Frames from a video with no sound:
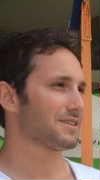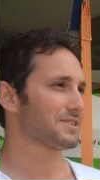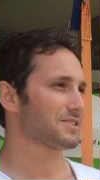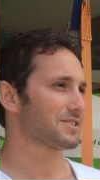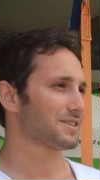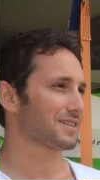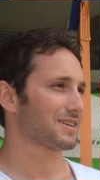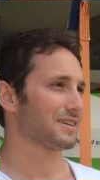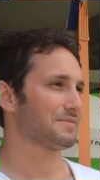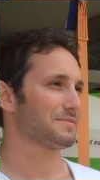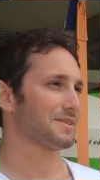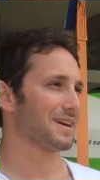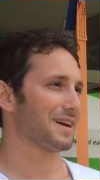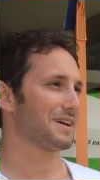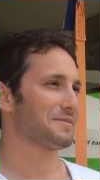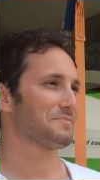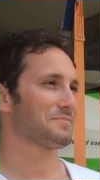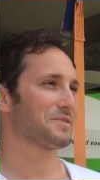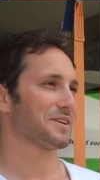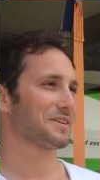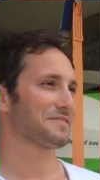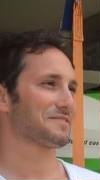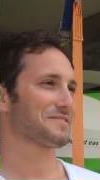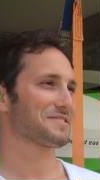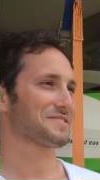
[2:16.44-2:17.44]
Finish, come
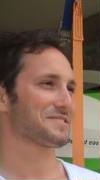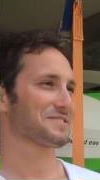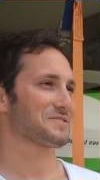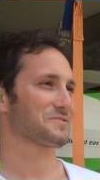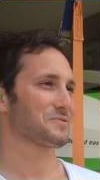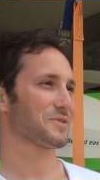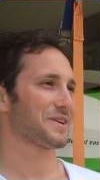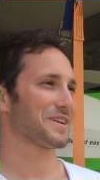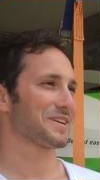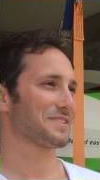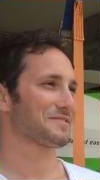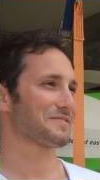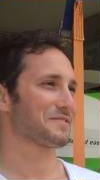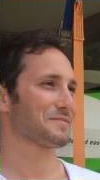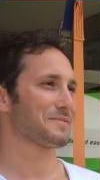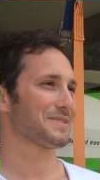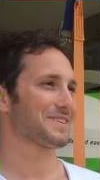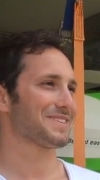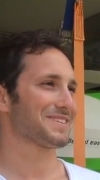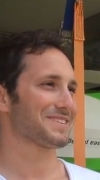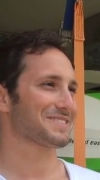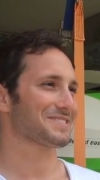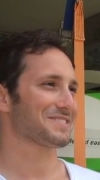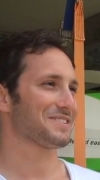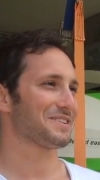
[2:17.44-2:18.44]
down, breakfast is waiting for
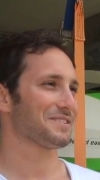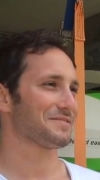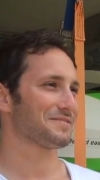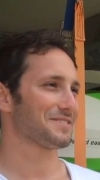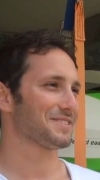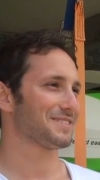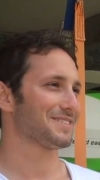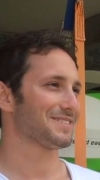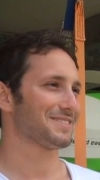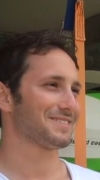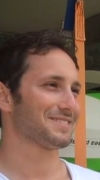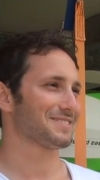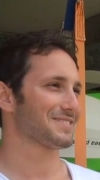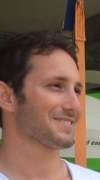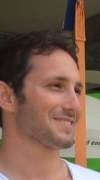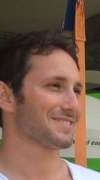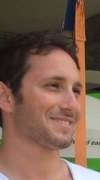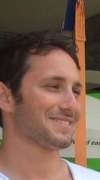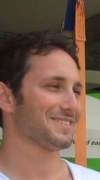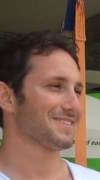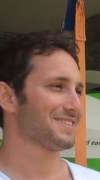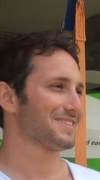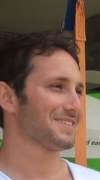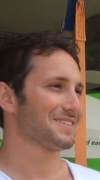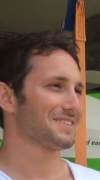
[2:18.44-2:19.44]
me. There's coffee, there's
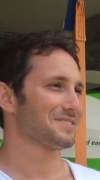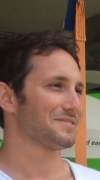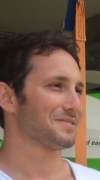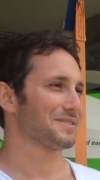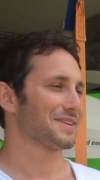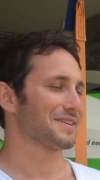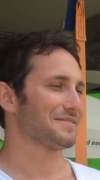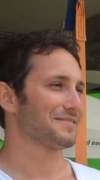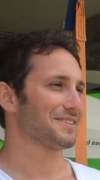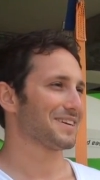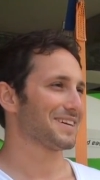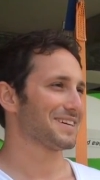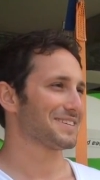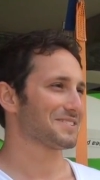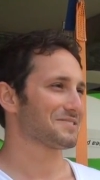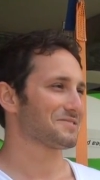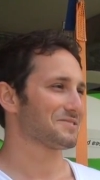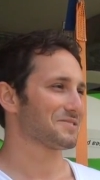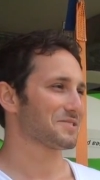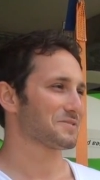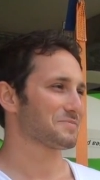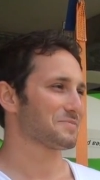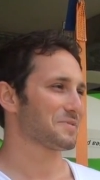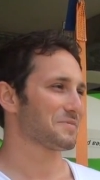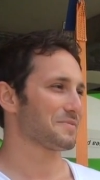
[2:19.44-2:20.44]
whatever
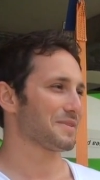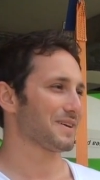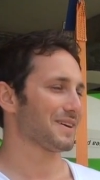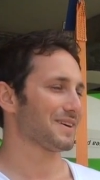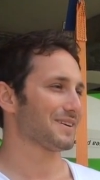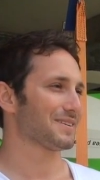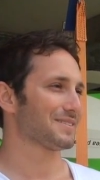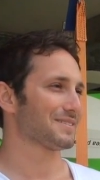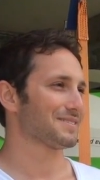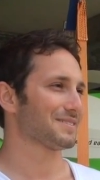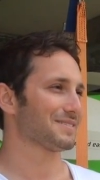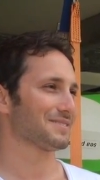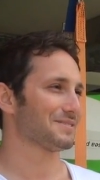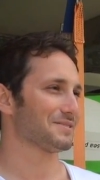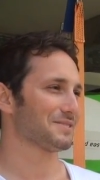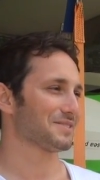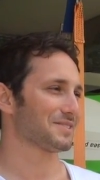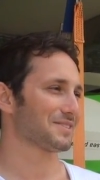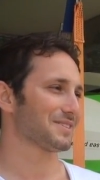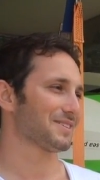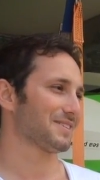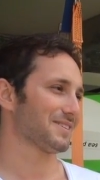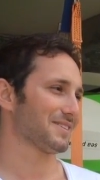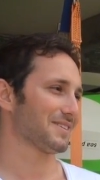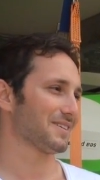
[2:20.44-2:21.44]
tour is prepared,
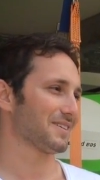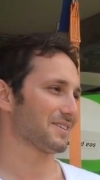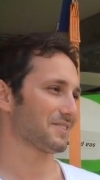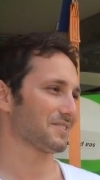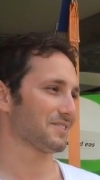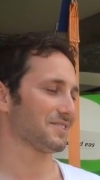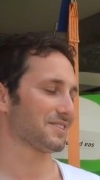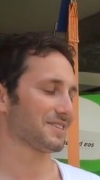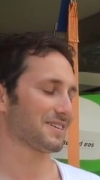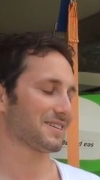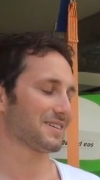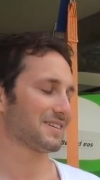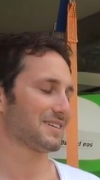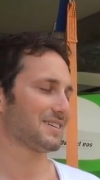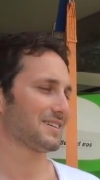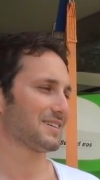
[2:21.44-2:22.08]
who's our, our cook.